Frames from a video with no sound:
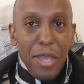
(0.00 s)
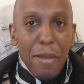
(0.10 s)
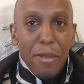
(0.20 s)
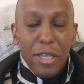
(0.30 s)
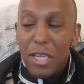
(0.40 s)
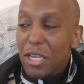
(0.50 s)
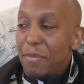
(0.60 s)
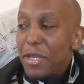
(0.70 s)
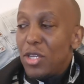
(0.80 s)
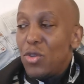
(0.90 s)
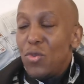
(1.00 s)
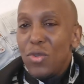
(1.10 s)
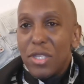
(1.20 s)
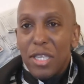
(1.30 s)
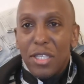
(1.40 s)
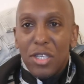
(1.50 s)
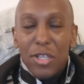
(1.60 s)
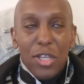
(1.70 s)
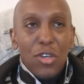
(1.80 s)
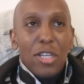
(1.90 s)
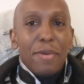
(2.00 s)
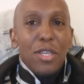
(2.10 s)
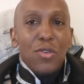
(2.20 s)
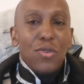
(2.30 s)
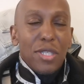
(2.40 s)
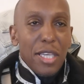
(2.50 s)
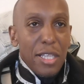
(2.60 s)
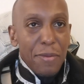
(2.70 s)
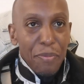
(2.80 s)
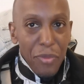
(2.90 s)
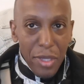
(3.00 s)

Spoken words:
going to be using, so they're not going to be using